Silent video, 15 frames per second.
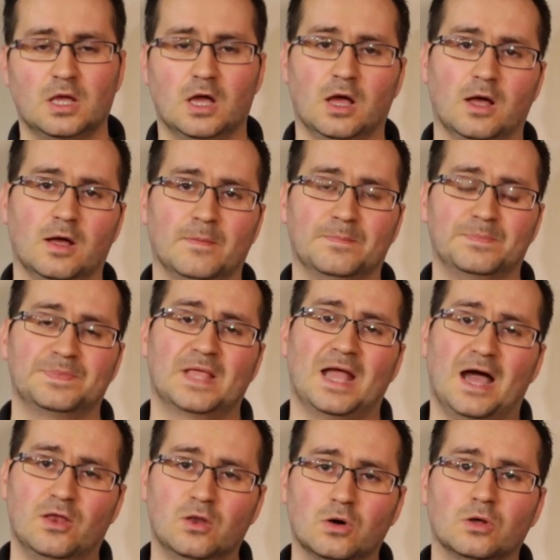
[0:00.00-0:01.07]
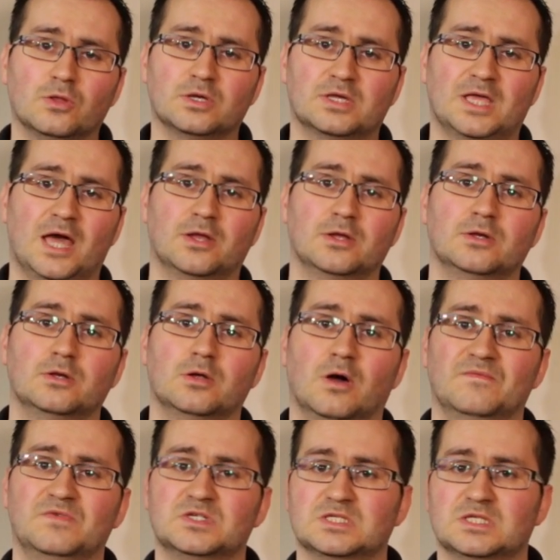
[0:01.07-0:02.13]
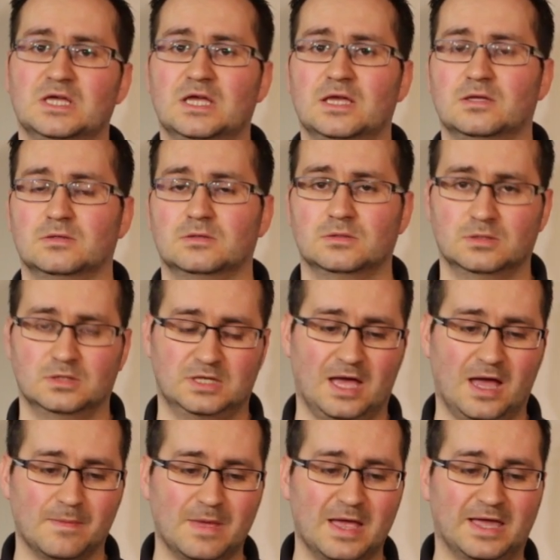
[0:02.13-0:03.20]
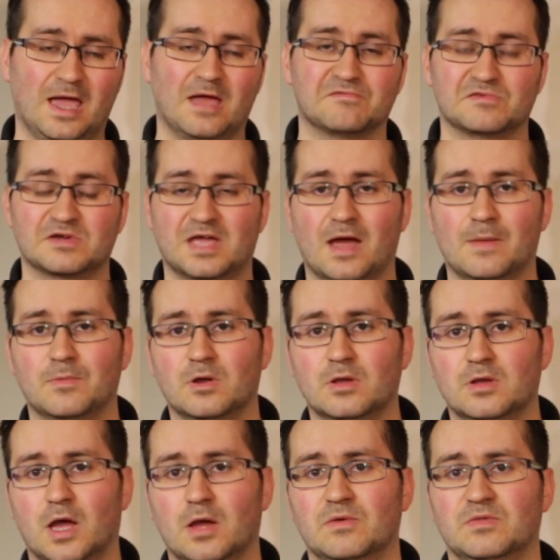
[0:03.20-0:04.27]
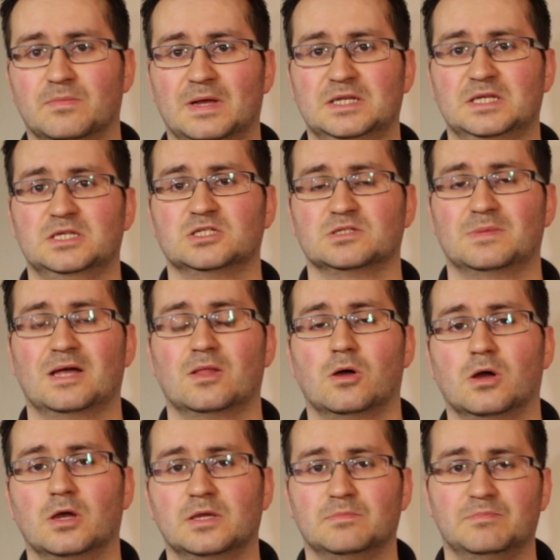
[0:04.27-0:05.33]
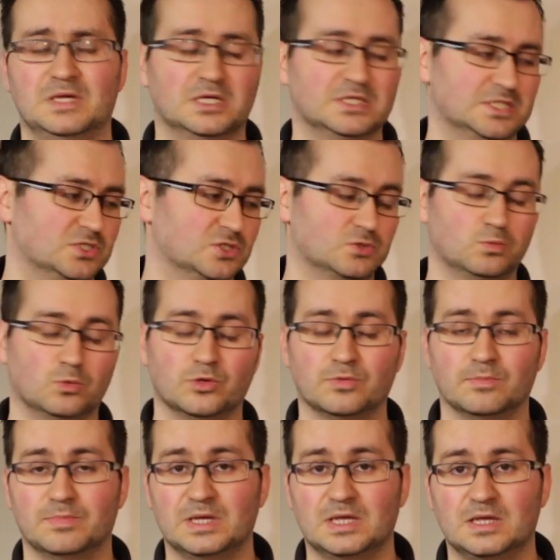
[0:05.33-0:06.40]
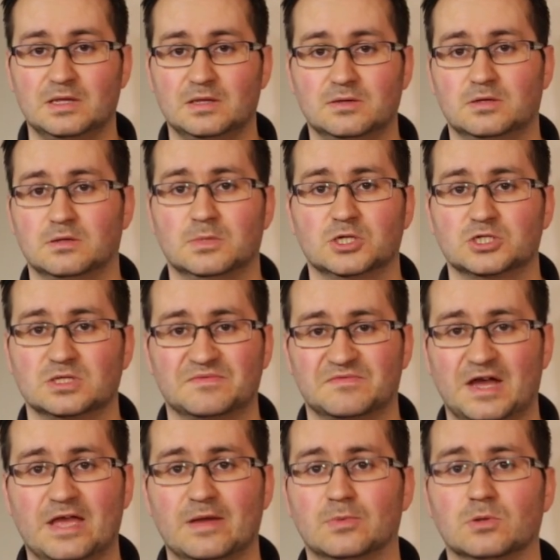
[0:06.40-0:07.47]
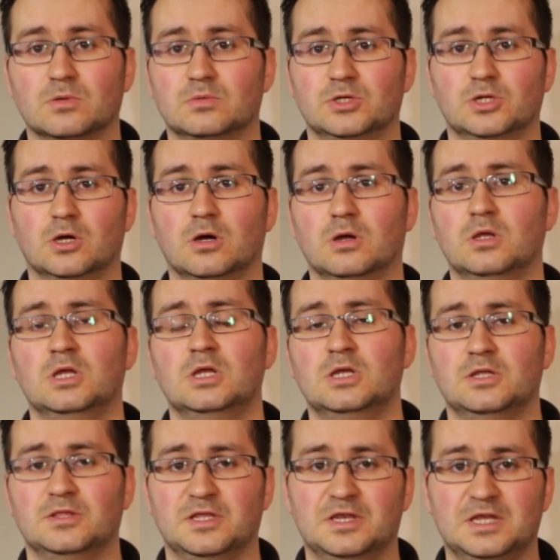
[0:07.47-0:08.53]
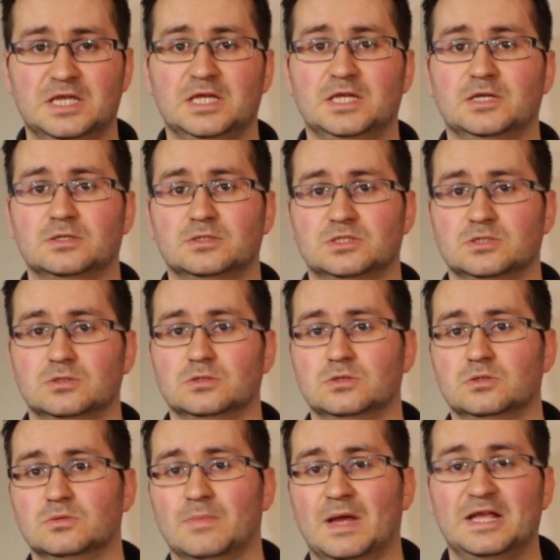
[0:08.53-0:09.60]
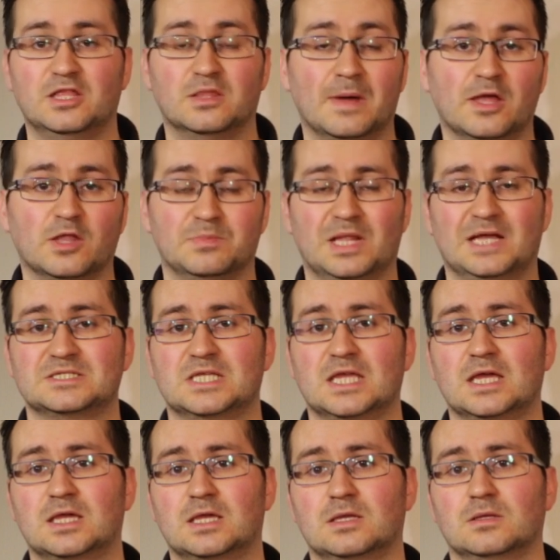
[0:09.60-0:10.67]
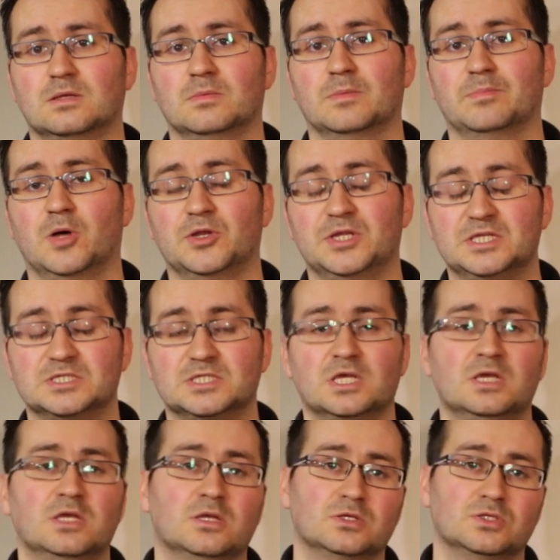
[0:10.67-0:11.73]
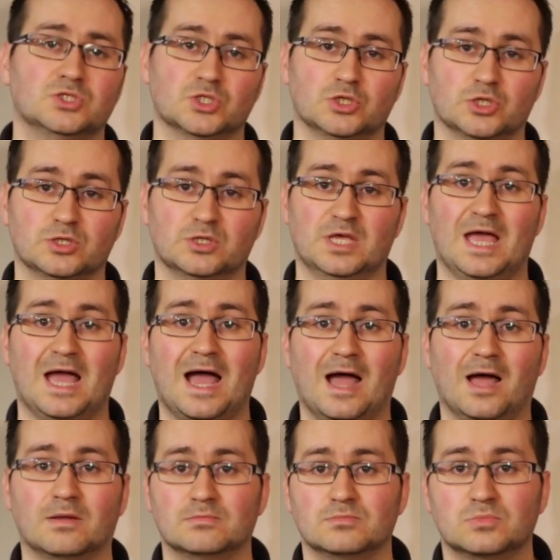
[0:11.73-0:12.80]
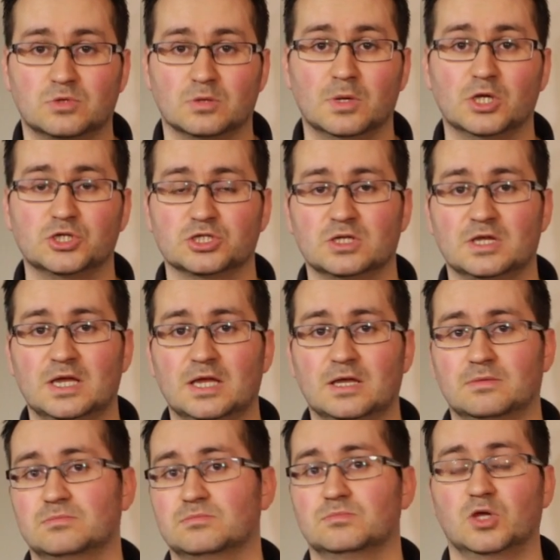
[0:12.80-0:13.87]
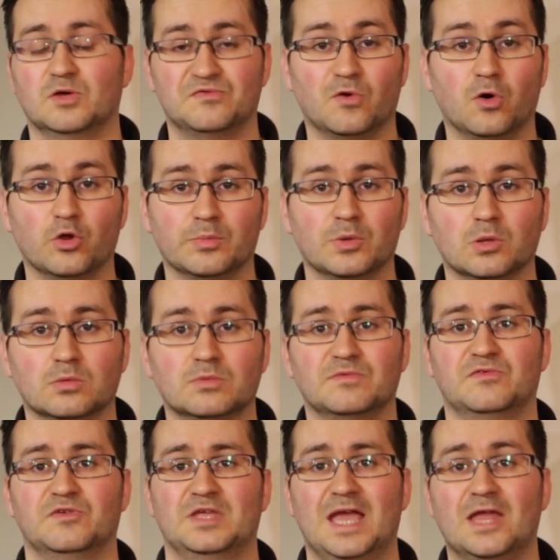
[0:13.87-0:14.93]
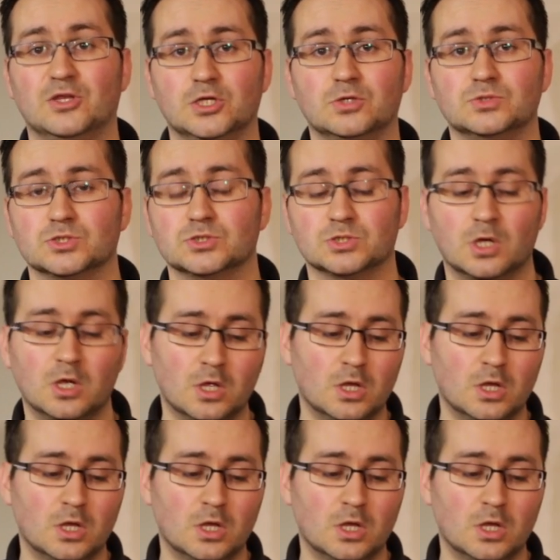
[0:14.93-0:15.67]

I know that Canon obviously can't make every camera out of the magnesium alloy because it just wouldn't be commercially viable. You know, they need to make them out of the plastic bodies so that they are commercially affordable for the end users.